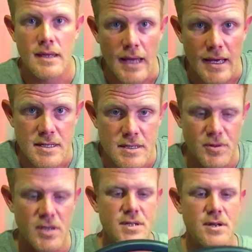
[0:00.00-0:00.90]
Case is
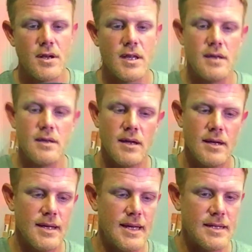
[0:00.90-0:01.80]
pretty sturdy.
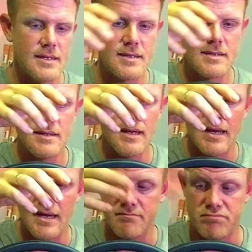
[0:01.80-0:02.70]
It's
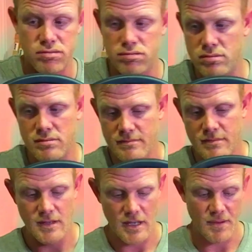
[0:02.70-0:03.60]
a
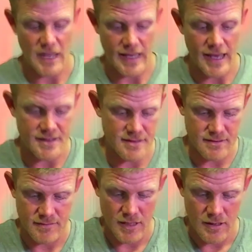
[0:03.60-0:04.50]
black
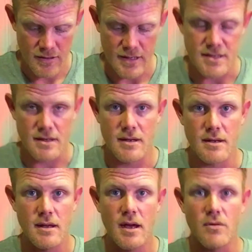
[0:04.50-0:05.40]
case. There's
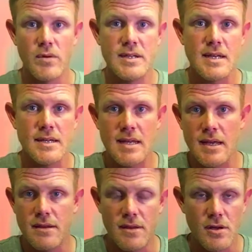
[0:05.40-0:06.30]
a recess
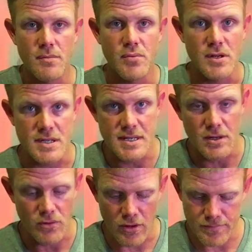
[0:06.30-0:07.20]
here that you can put a
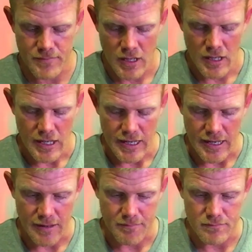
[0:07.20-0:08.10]
sticker
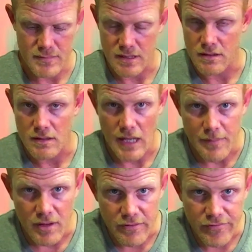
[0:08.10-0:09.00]
on to
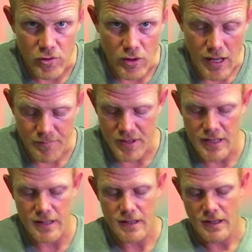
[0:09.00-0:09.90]
label it for your
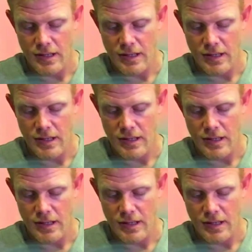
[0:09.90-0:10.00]
company.